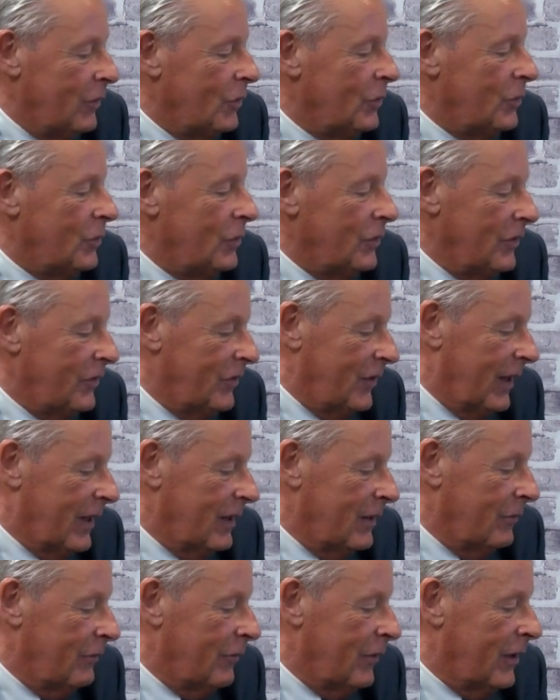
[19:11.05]
your
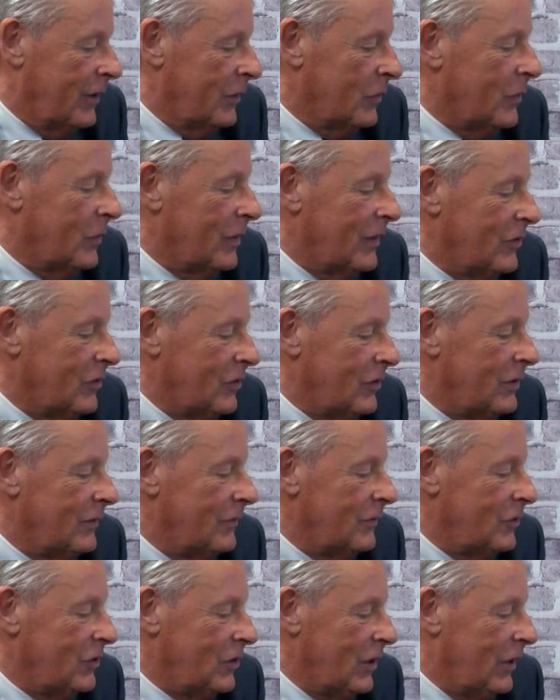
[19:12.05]
second and final question
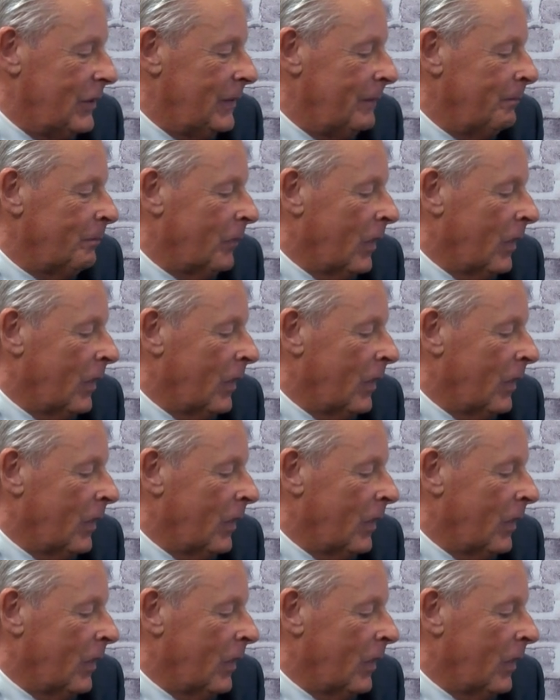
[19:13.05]
of the show.